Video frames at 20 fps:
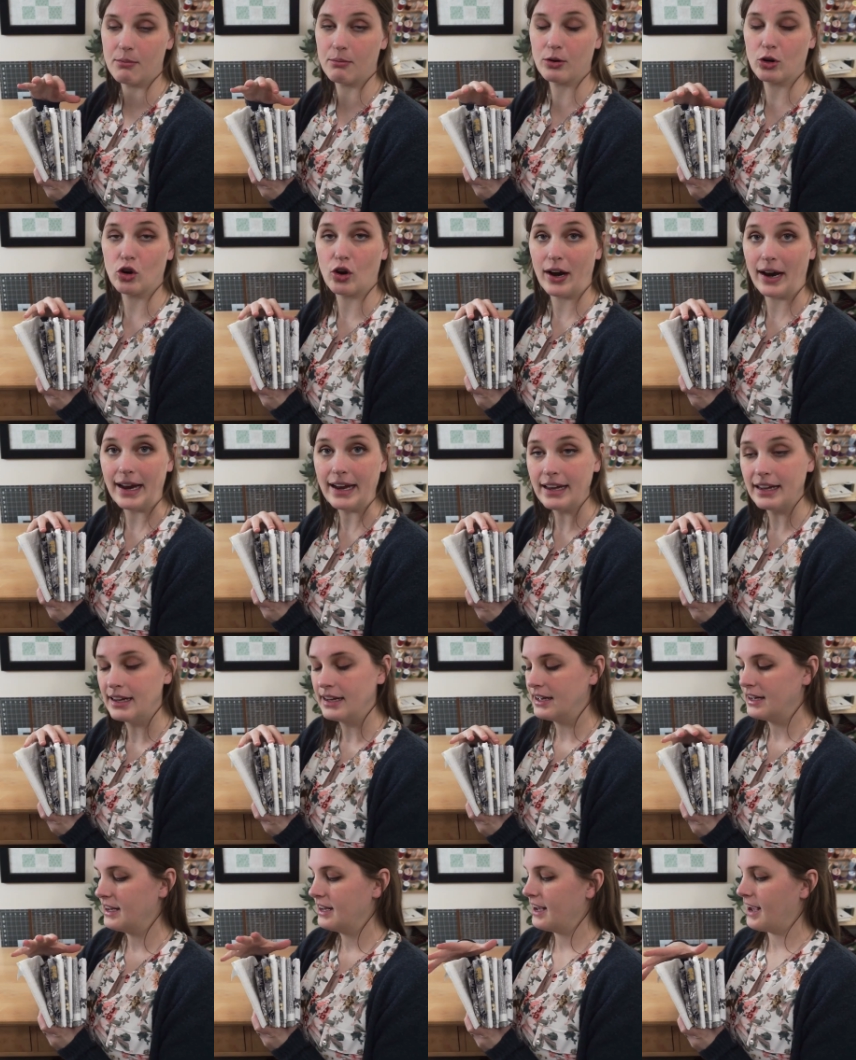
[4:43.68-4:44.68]
gray.
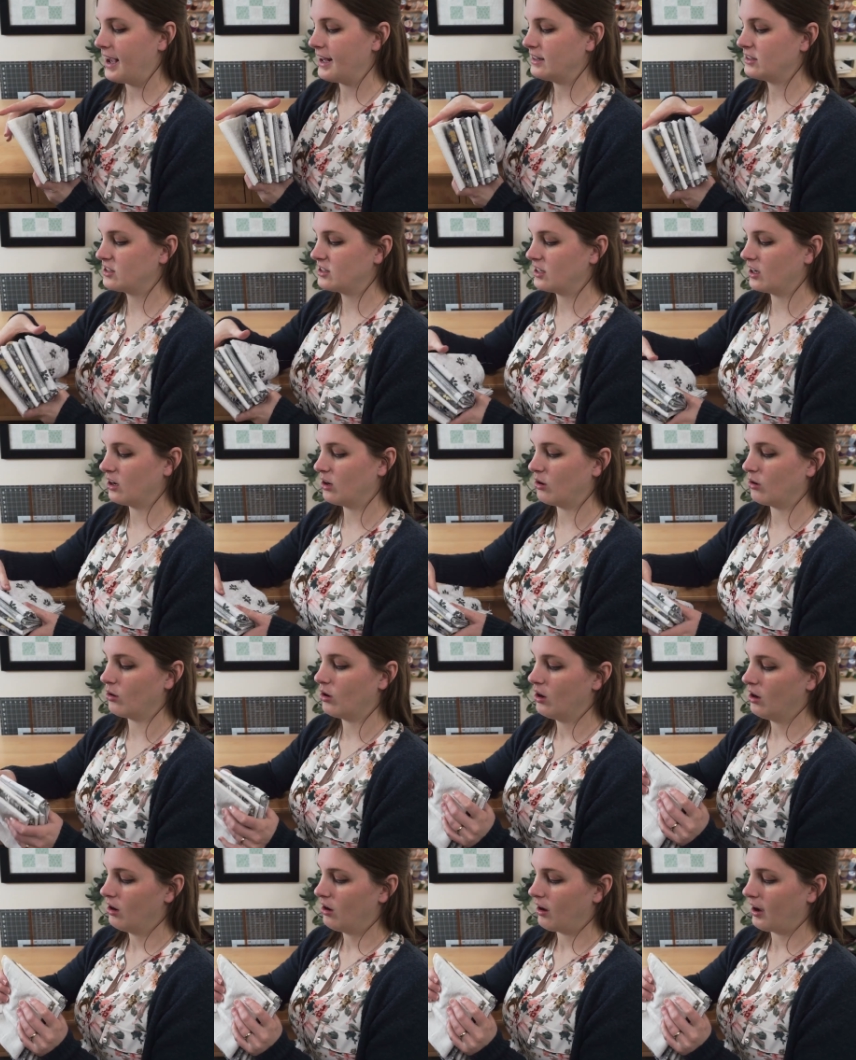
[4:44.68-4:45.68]
And
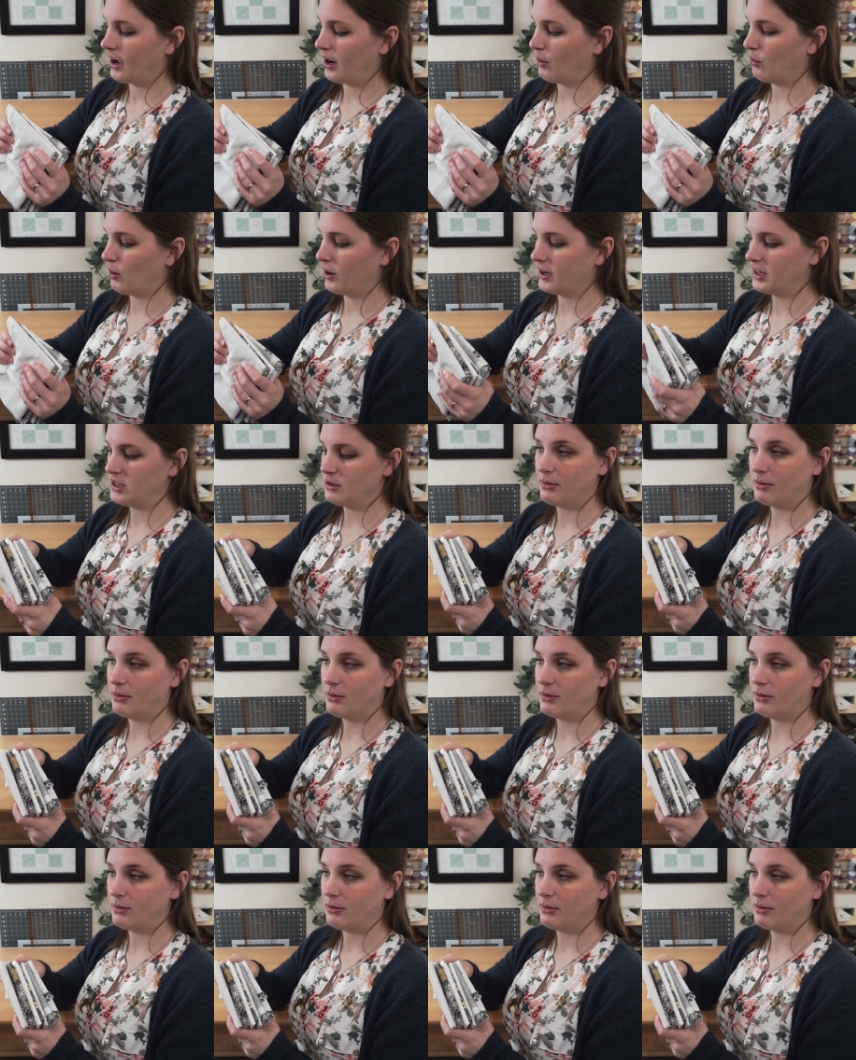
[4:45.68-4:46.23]
so I wanted